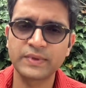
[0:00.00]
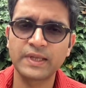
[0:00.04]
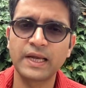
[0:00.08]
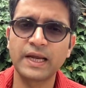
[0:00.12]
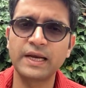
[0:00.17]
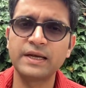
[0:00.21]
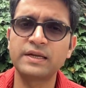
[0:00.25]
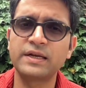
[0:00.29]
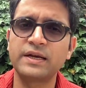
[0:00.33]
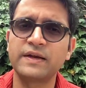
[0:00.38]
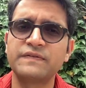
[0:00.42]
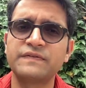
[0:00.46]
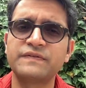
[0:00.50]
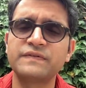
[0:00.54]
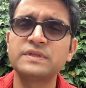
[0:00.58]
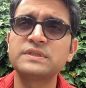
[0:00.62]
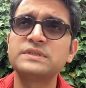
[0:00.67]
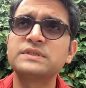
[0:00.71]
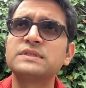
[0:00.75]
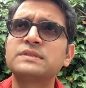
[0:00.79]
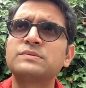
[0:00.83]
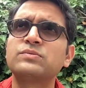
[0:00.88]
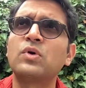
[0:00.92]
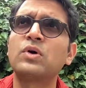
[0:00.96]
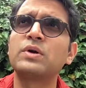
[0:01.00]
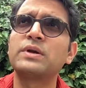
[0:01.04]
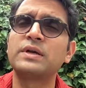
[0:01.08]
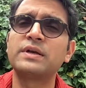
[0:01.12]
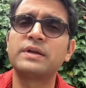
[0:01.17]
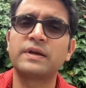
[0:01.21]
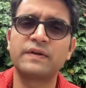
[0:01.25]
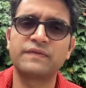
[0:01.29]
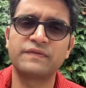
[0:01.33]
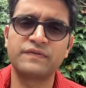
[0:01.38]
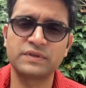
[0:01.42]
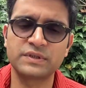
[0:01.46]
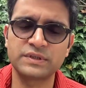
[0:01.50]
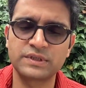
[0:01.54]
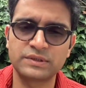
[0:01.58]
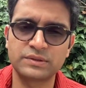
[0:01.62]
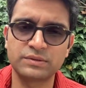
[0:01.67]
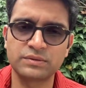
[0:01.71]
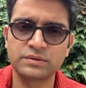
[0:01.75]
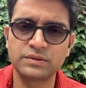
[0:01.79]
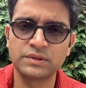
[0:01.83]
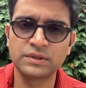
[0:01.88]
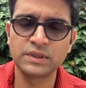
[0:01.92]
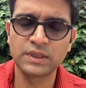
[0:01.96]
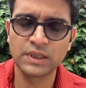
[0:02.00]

and reference is what it refers to.